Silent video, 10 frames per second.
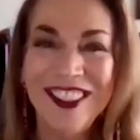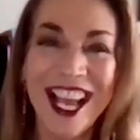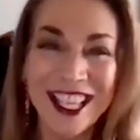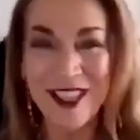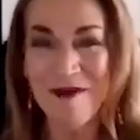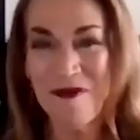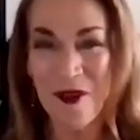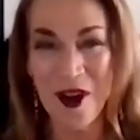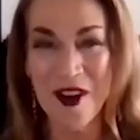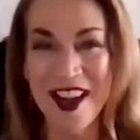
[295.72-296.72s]
Well, that's
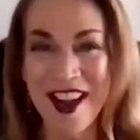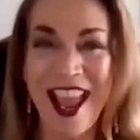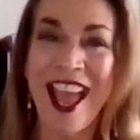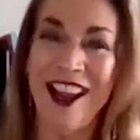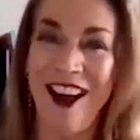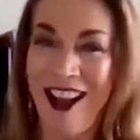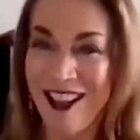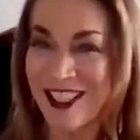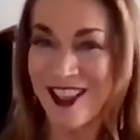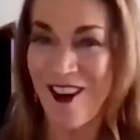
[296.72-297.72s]
important. And
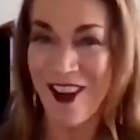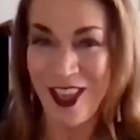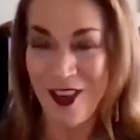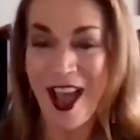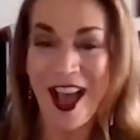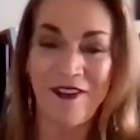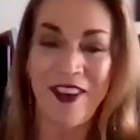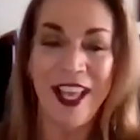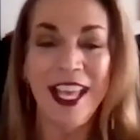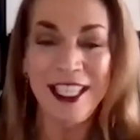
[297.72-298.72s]
also you
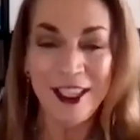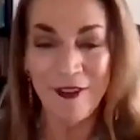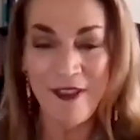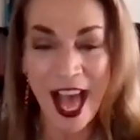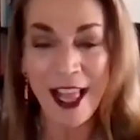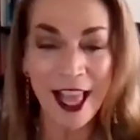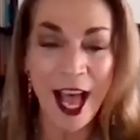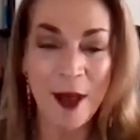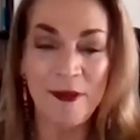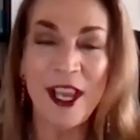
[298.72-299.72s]
have
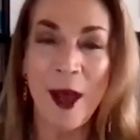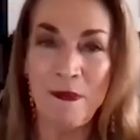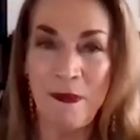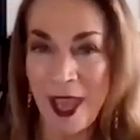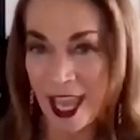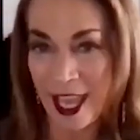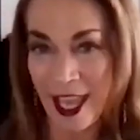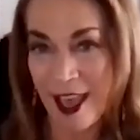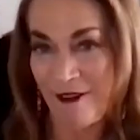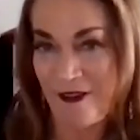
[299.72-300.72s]
developed a
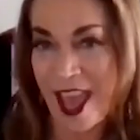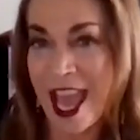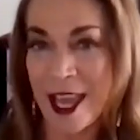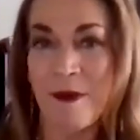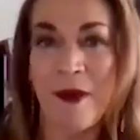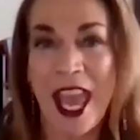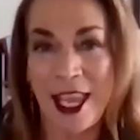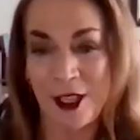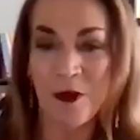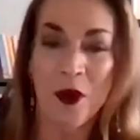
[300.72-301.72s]
big fan
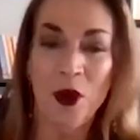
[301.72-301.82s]
base